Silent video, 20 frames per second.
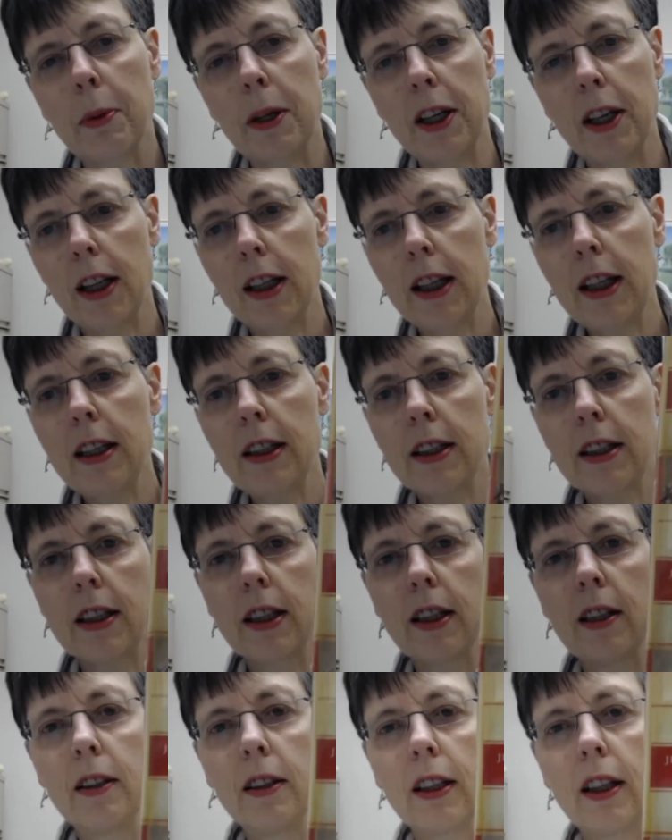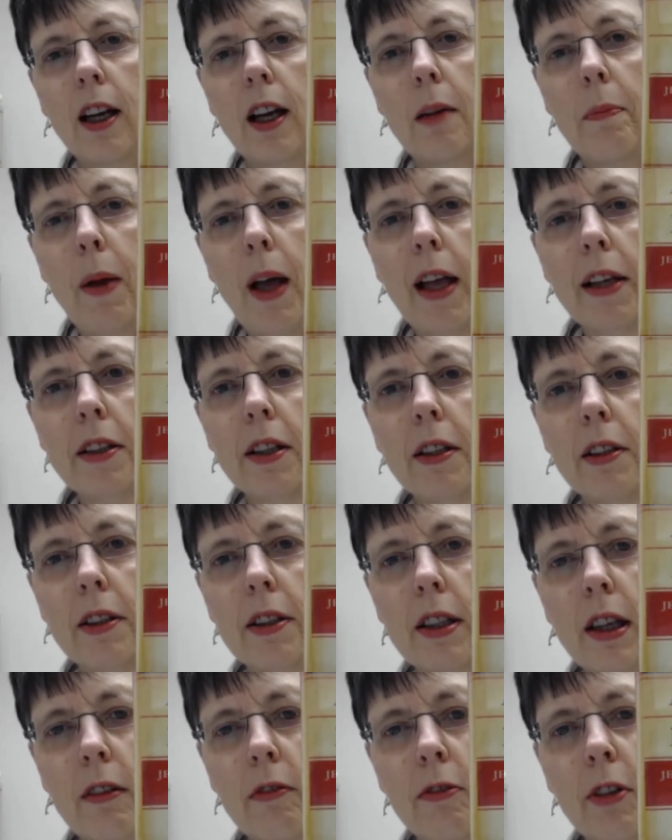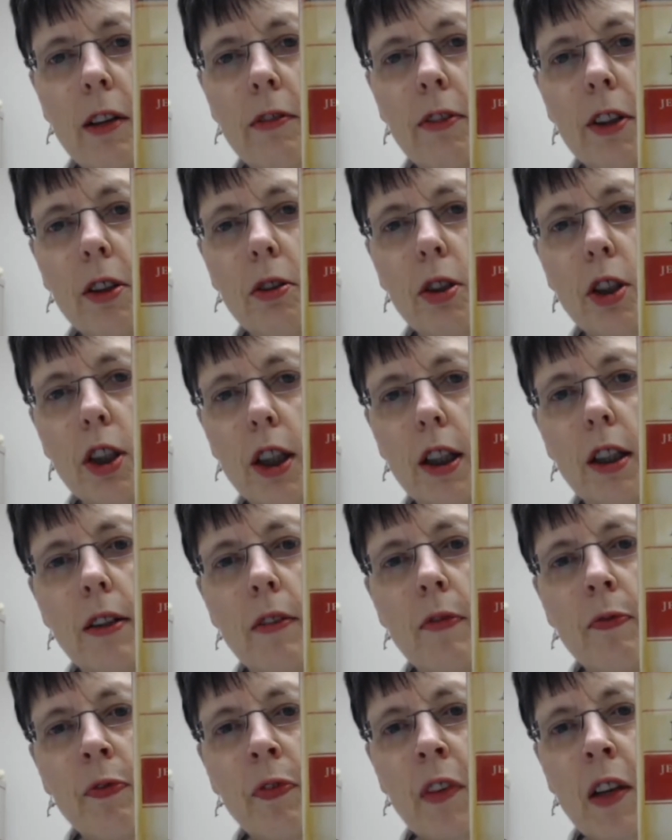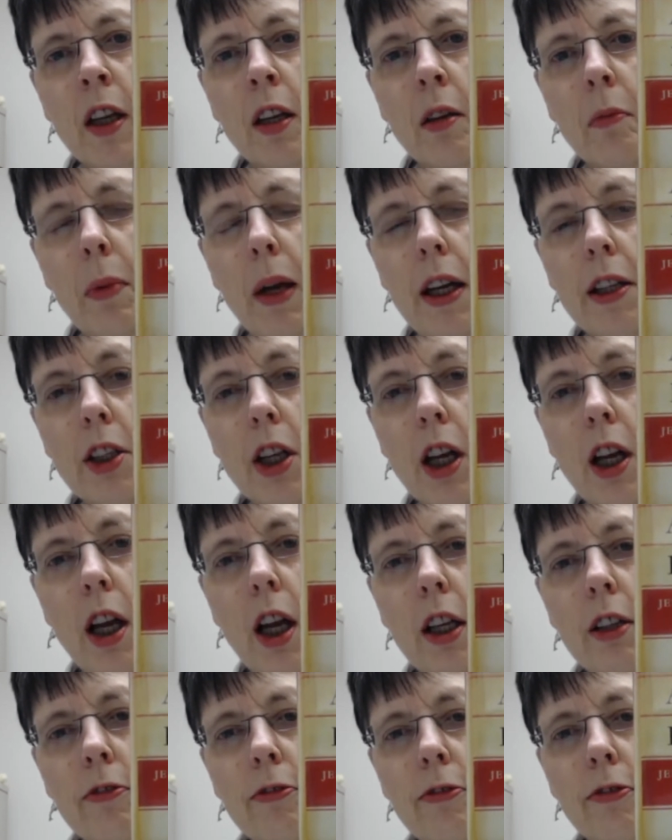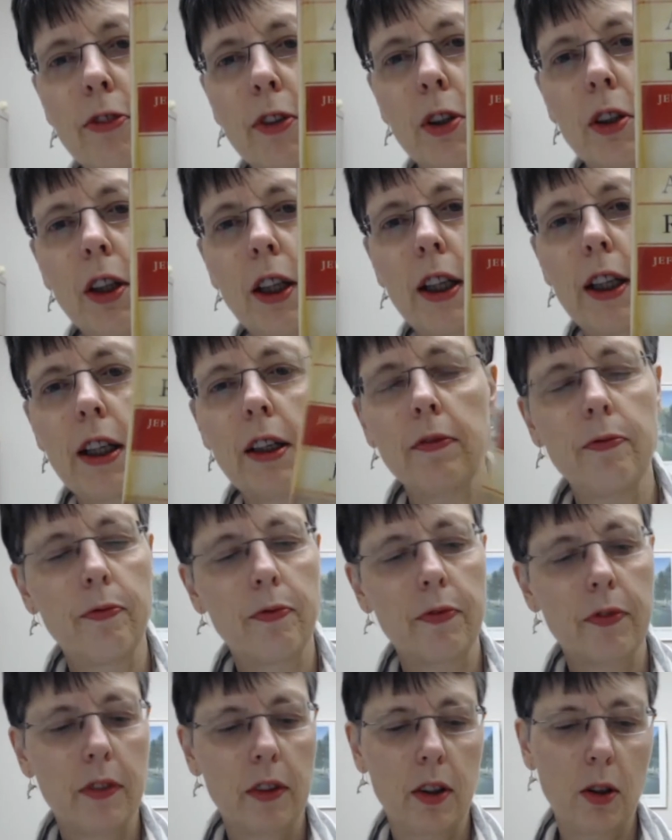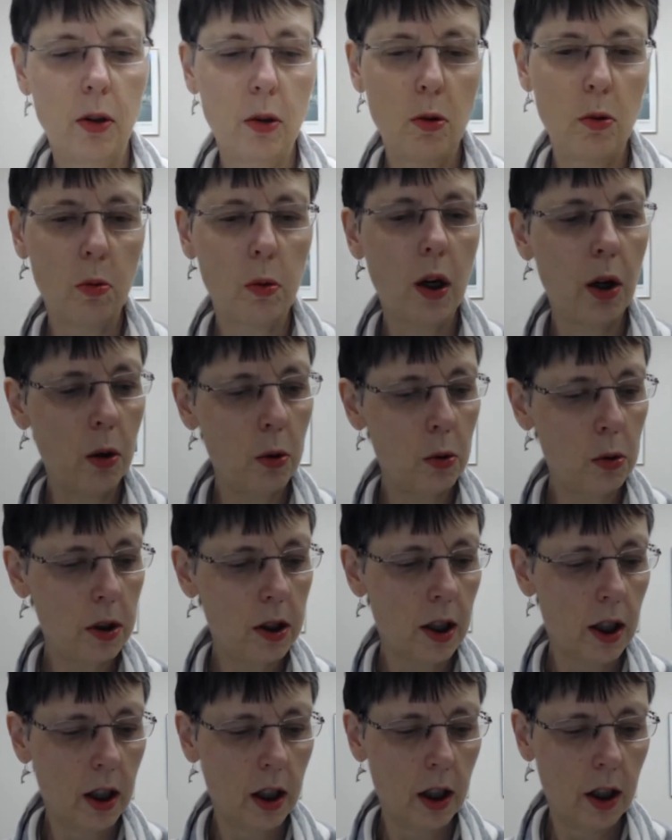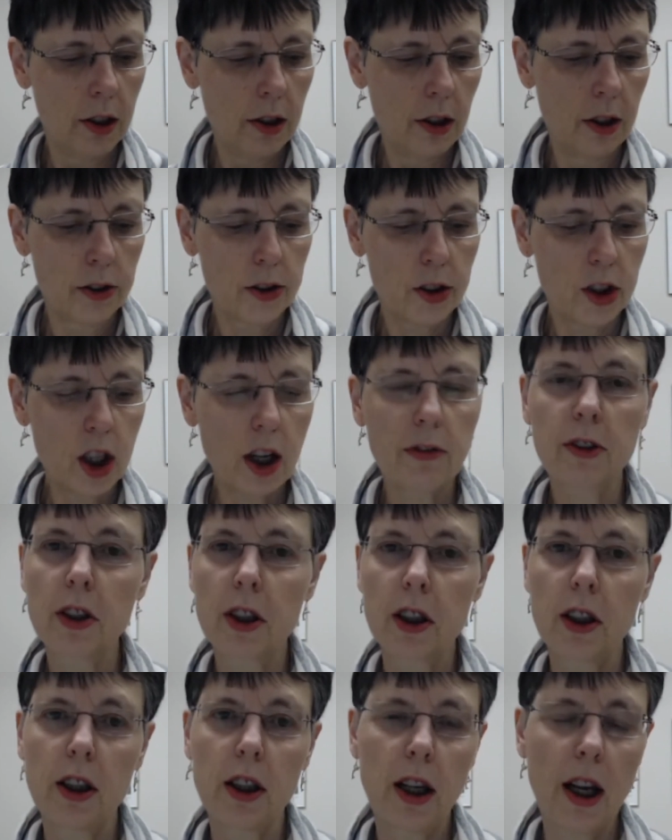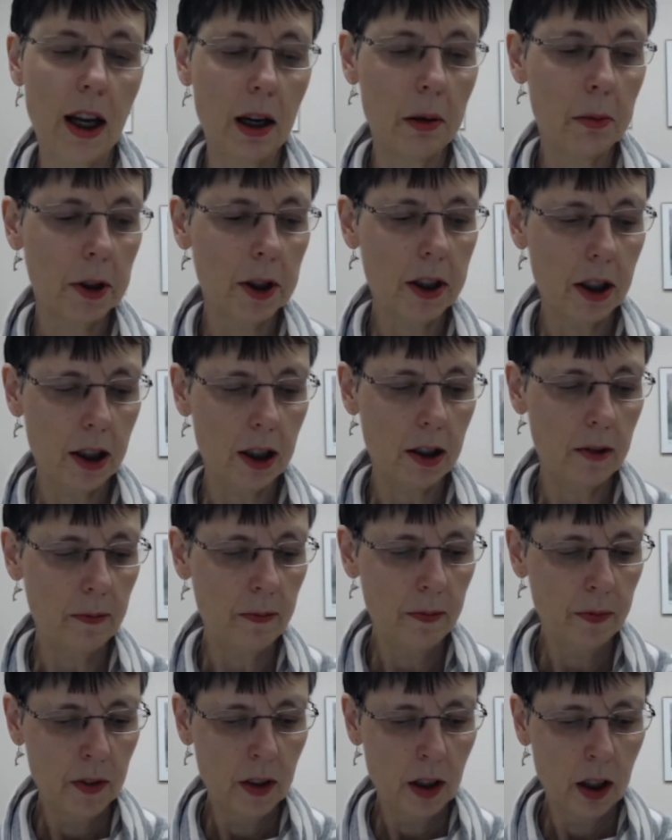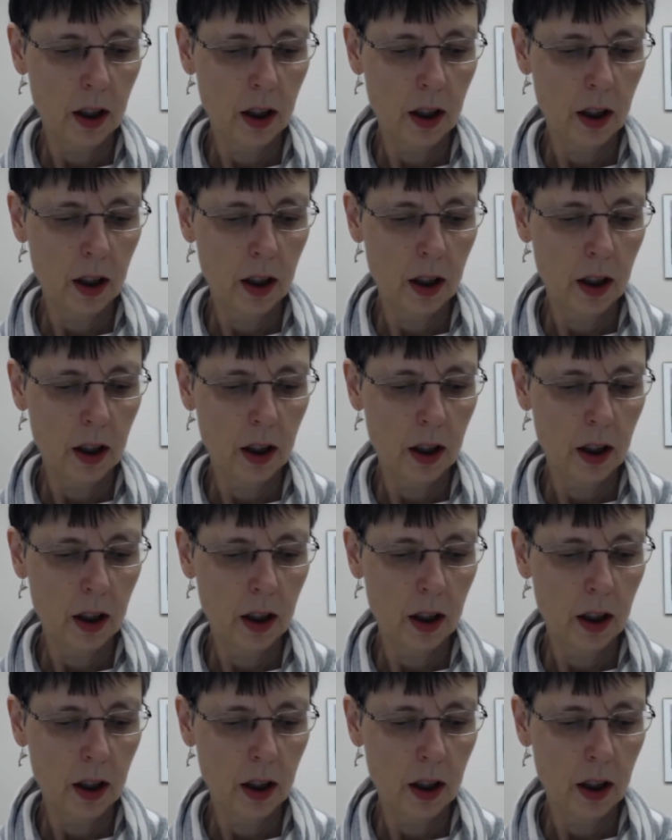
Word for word: but not least, Apostles of Revolution by John Ferling, who wrote Jefferson and Hamilton.